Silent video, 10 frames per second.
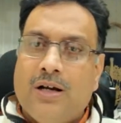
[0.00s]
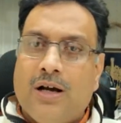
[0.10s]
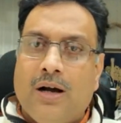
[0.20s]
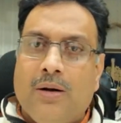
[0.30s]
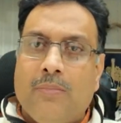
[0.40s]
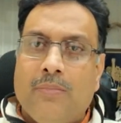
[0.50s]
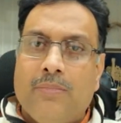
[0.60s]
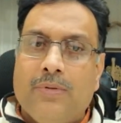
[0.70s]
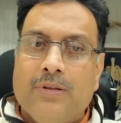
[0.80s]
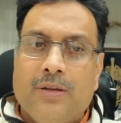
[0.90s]

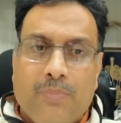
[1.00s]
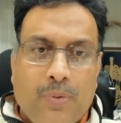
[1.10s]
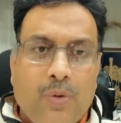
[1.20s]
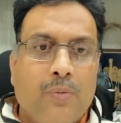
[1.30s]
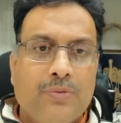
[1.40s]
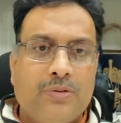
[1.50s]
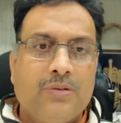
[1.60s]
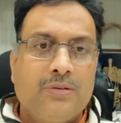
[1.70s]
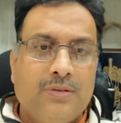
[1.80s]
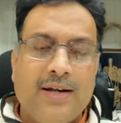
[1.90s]
the probes,
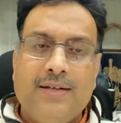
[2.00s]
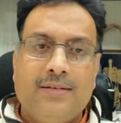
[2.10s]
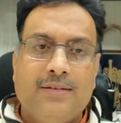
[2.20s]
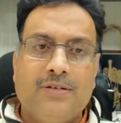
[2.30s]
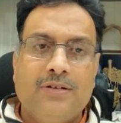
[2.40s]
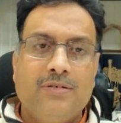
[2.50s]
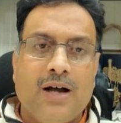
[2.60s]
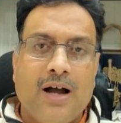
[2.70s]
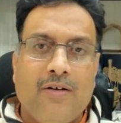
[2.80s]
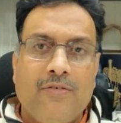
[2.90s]
right? So you
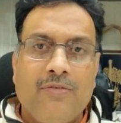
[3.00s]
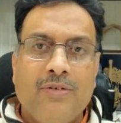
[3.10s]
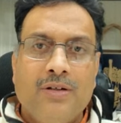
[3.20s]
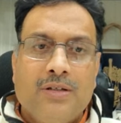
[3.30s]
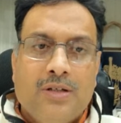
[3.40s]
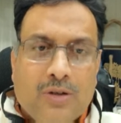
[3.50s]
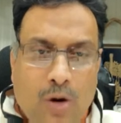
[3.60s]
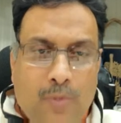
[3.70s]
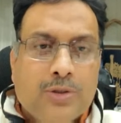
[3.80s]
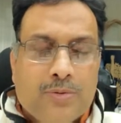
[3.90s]
have
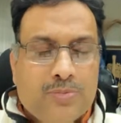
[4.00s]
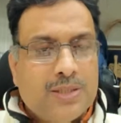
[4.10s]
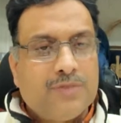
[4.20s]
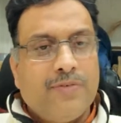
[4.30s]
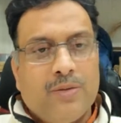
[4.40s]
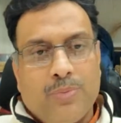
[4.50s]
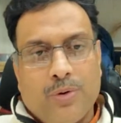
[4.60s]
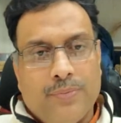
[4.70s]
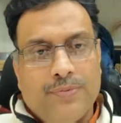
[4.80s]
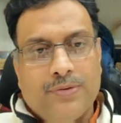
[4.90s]
chromosome specific
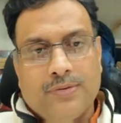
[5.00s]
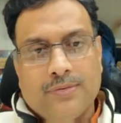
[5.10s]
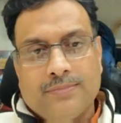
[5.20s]
probes,